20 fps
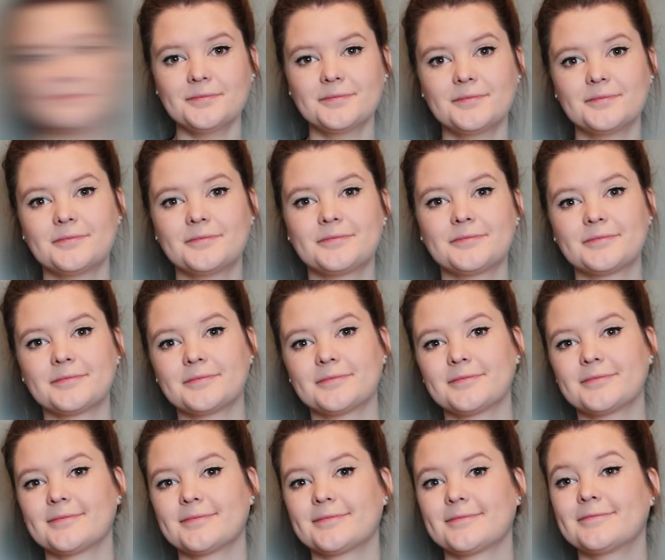
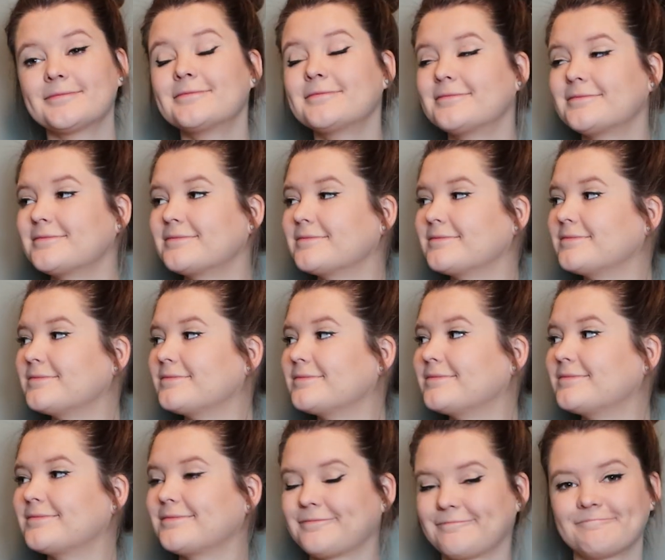
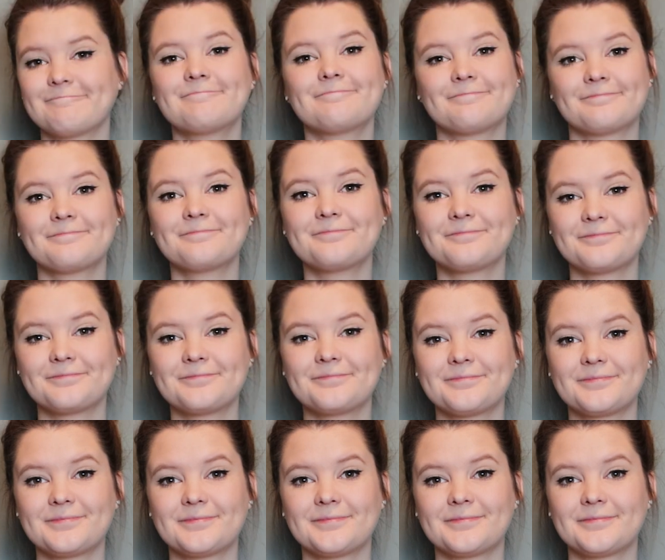
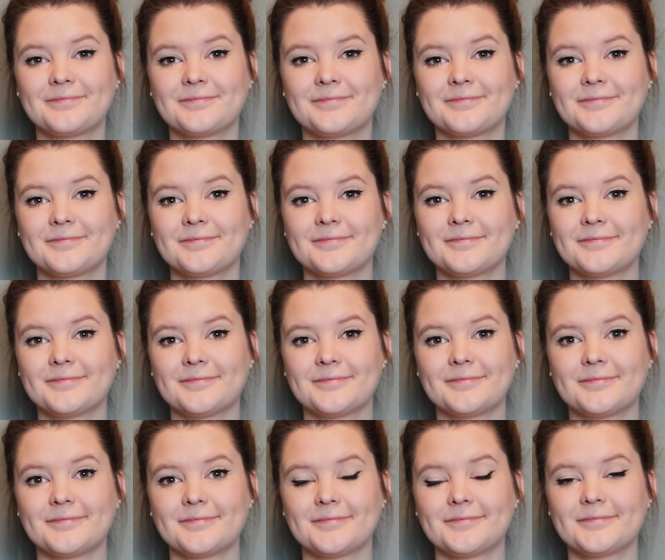
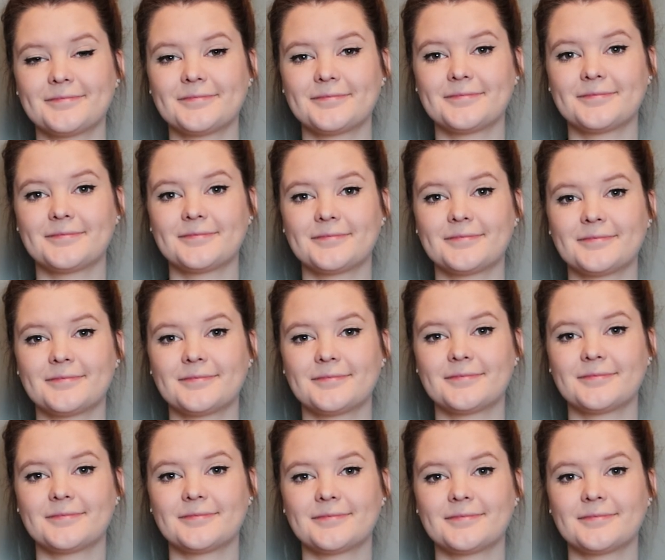No words are spoken by the person on screen.